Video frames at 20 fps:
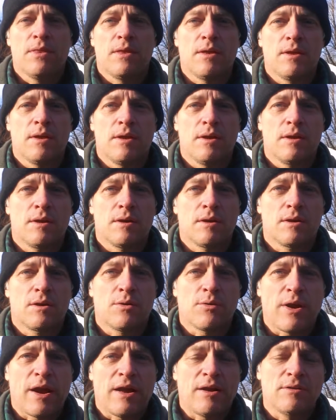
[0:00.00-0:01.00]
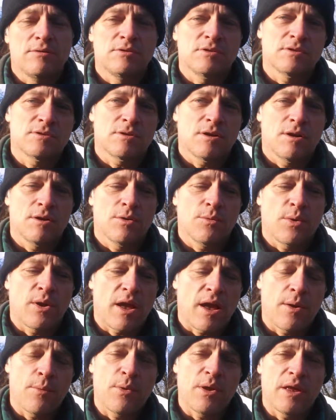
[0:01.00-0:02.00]
The crowns are the
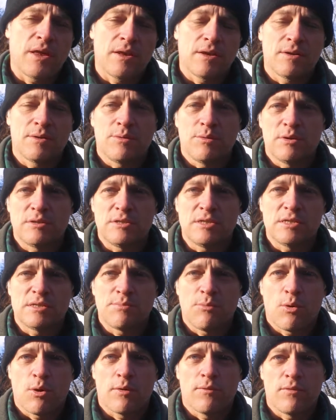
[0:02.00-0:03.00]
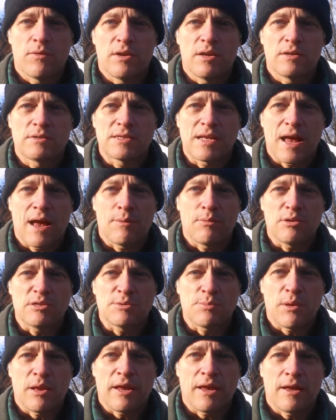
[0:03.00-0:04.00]
way I went, which is more of an
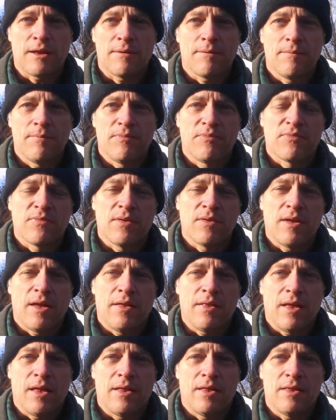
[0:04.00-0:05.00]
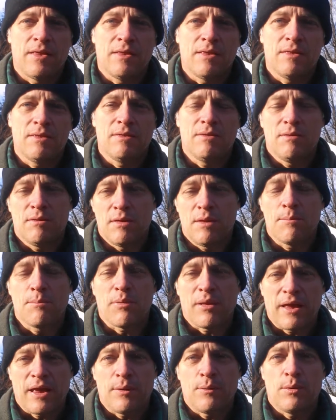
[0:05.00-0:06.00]
established plant. And then the
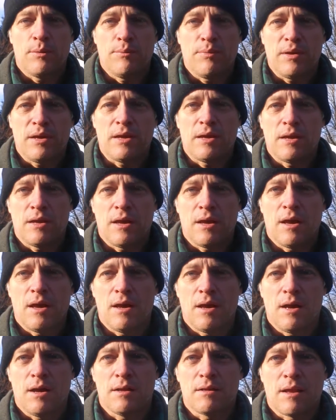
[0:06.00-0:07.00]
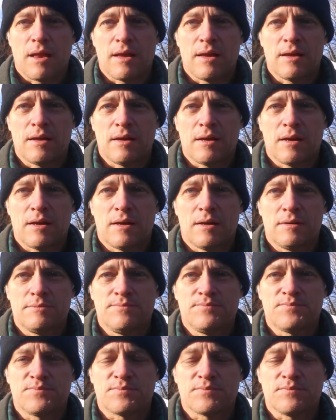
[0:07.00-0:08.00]
plant would be like,
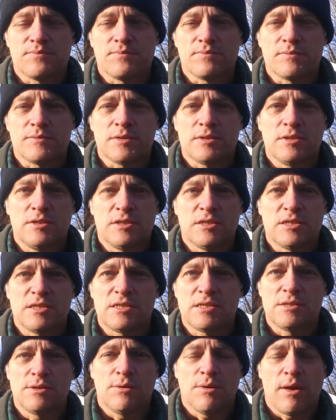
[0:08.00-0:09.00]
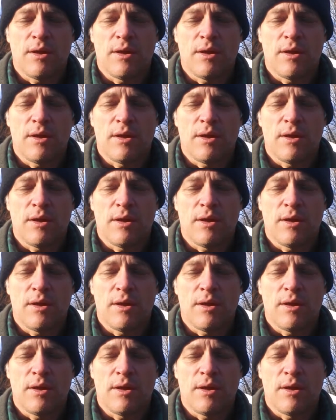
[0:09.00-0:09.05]
it's